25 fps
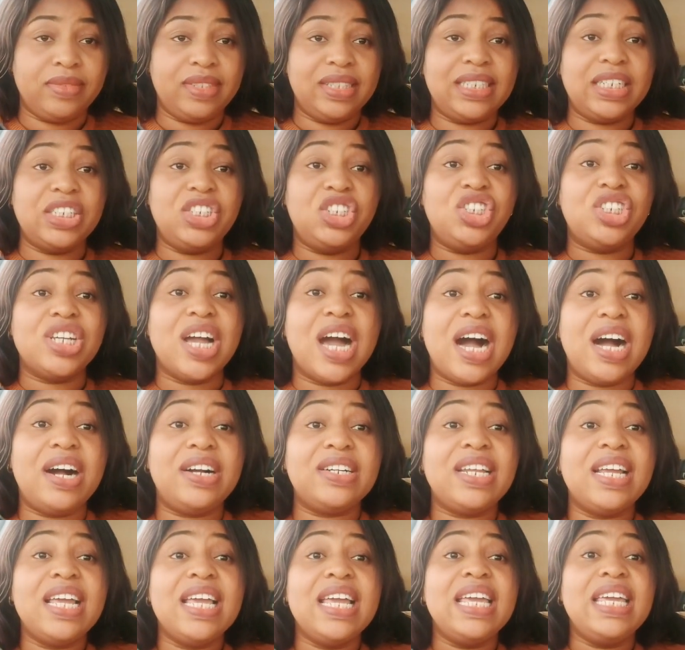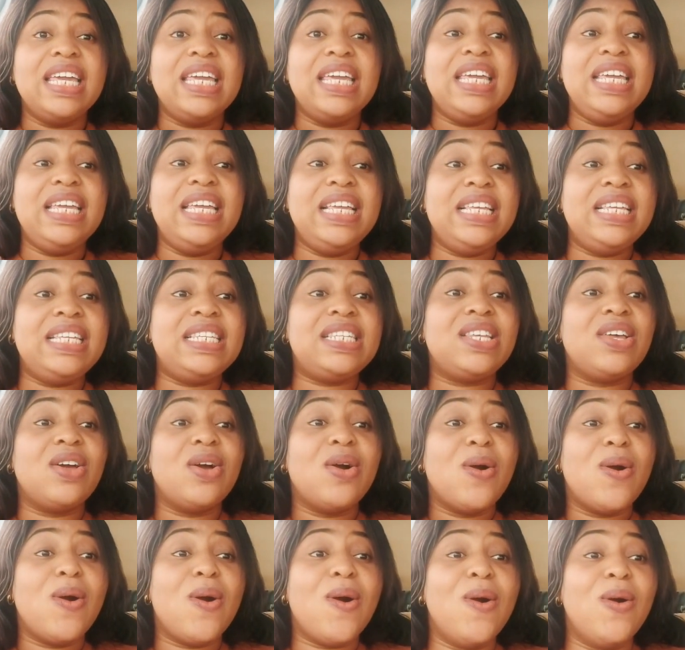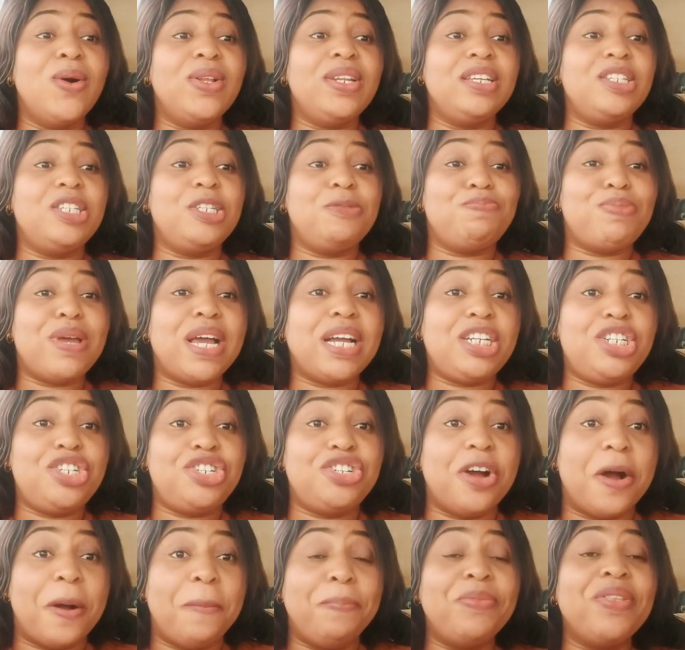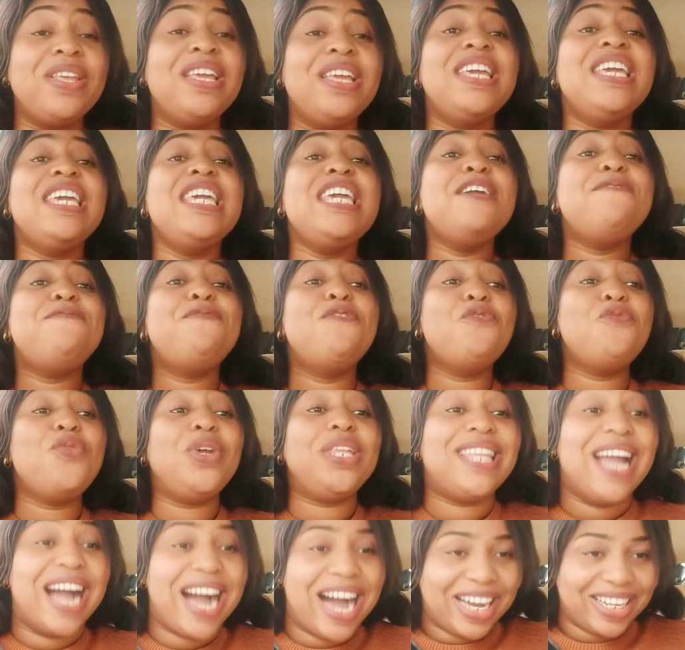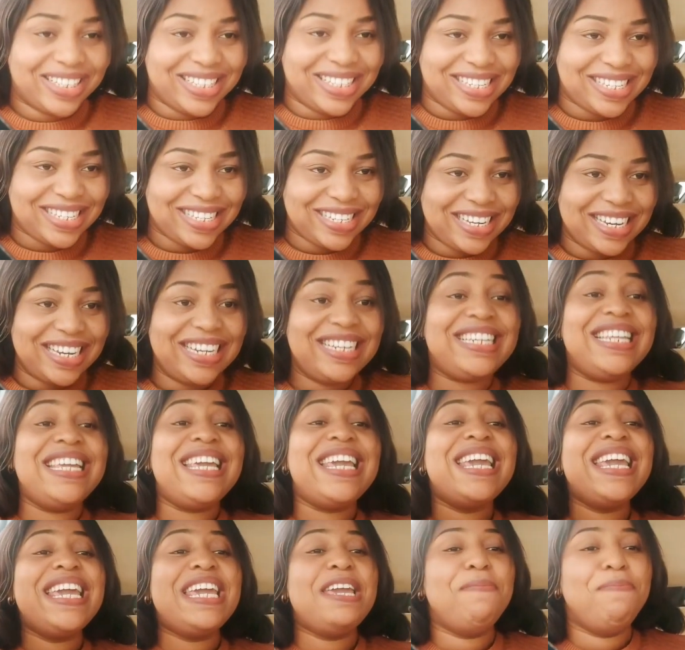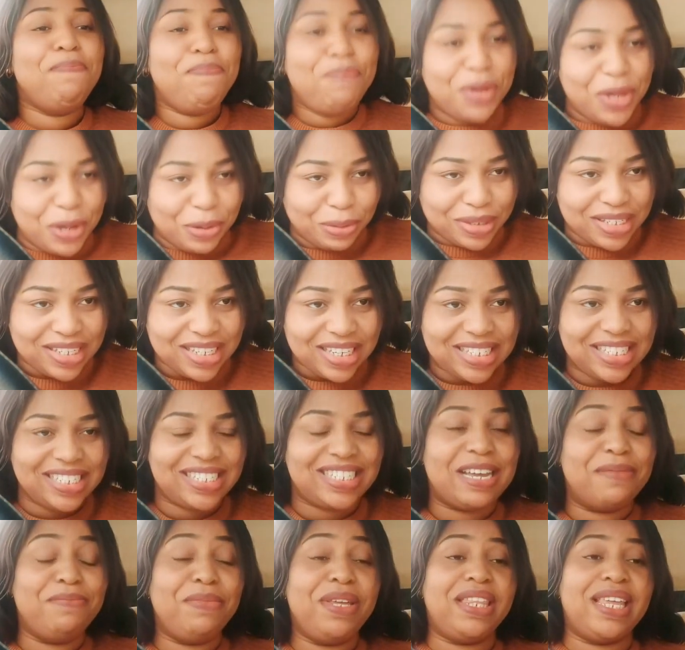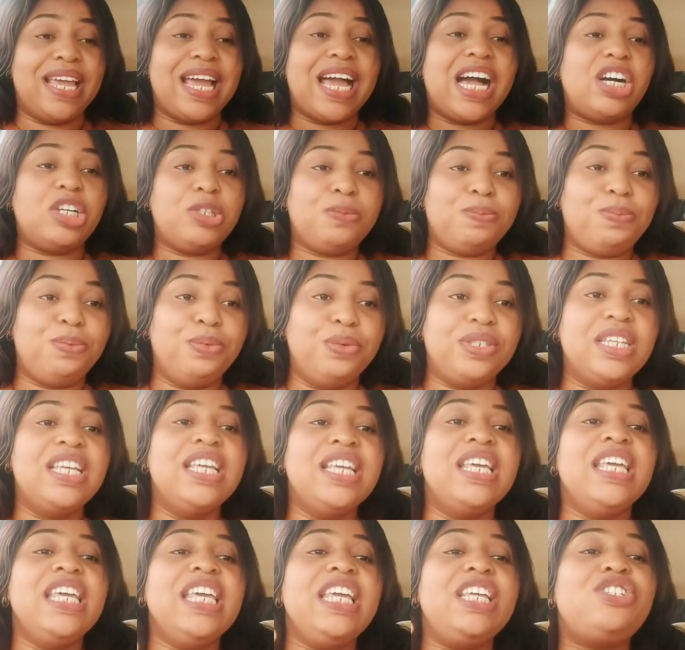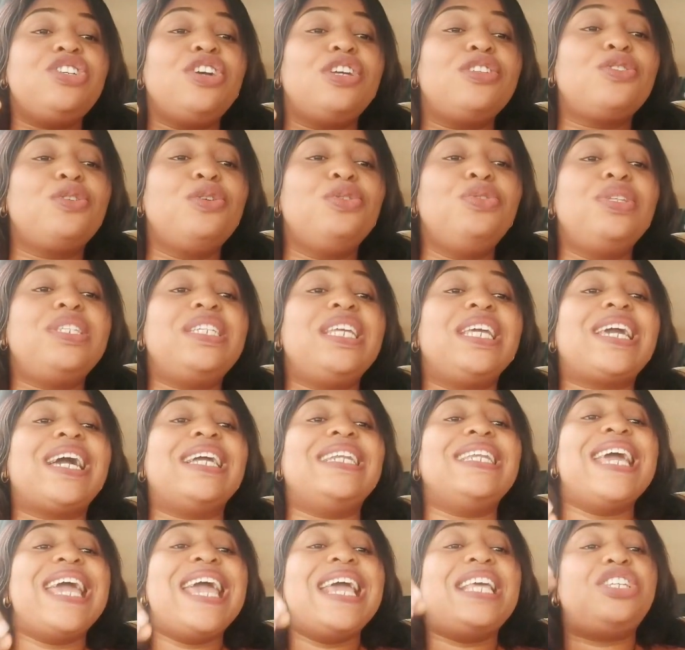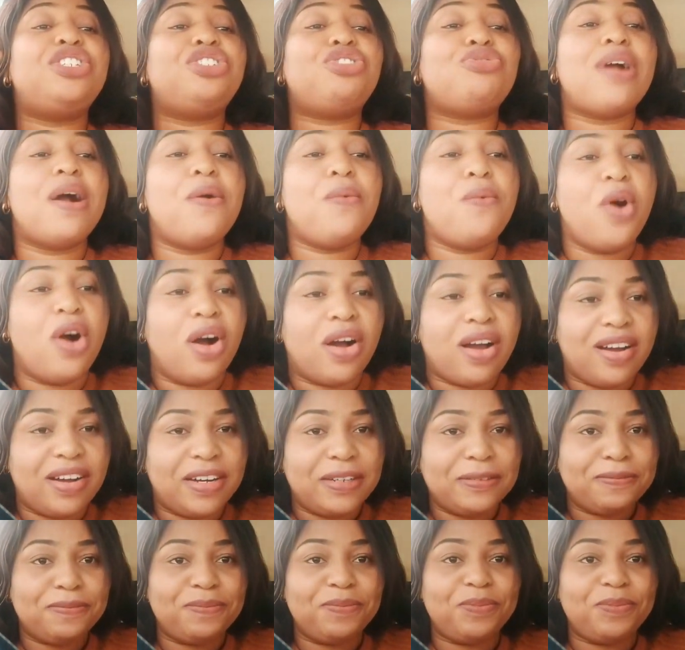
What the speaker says: the child is on a spectrum. Even with that, the input determine the output is just going to take an extra work.